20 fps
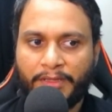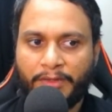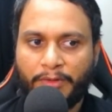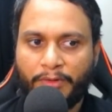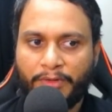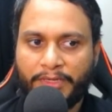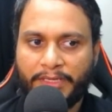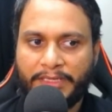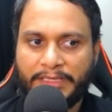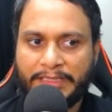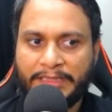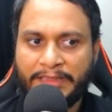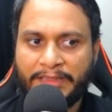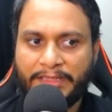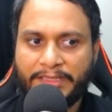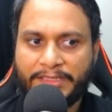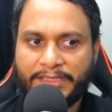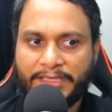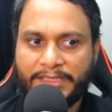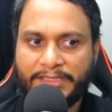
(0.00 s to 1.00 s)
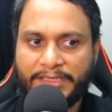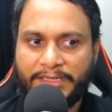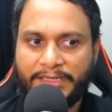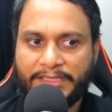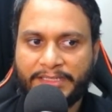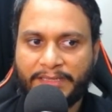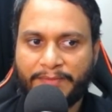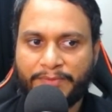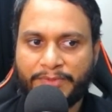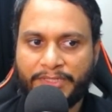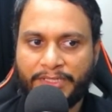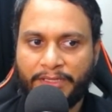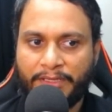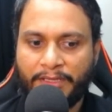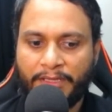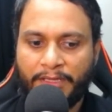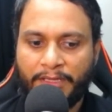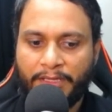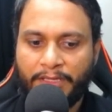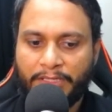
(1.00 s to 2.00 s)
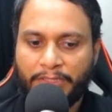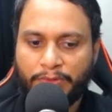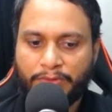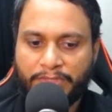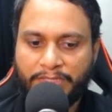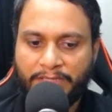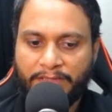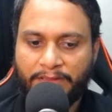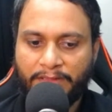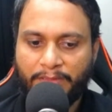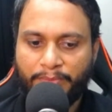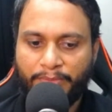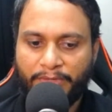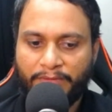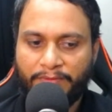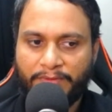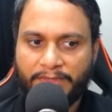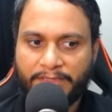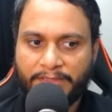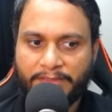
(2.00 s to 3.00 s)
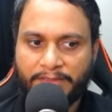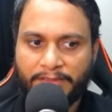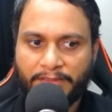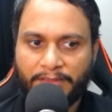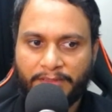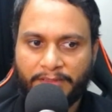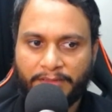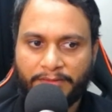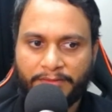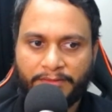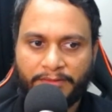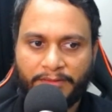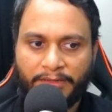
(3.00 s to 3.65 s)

okay in this case it is fc you see in the previous uh,